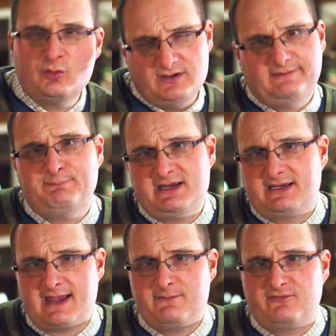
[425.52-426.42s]
all these big
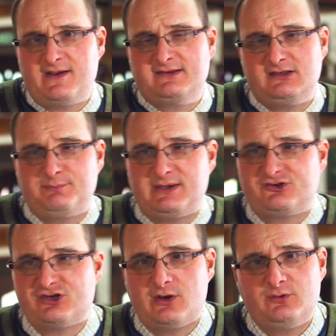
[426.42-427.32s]
game fairs, these big
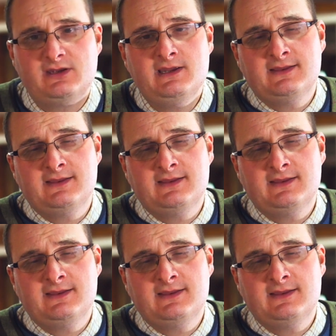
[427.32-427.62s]
shows.